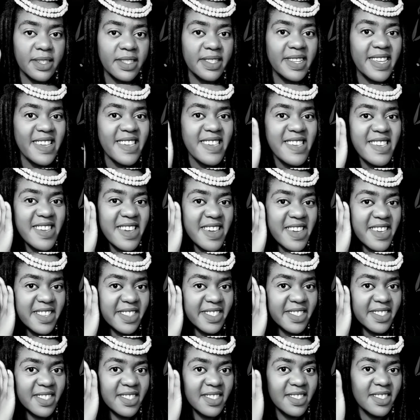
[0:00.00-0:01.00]
The
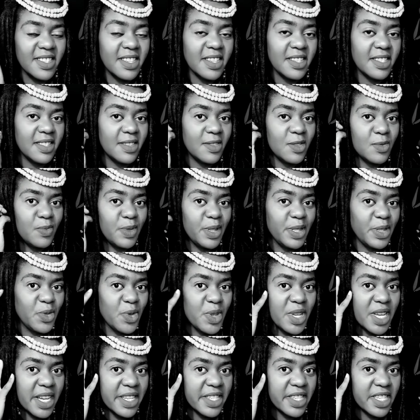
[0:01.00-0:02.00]
ears, they'll be
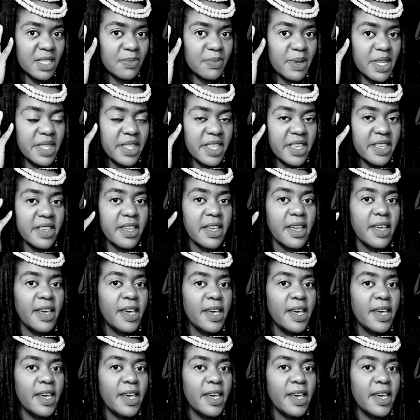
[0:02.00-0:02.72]
doing adjustment there.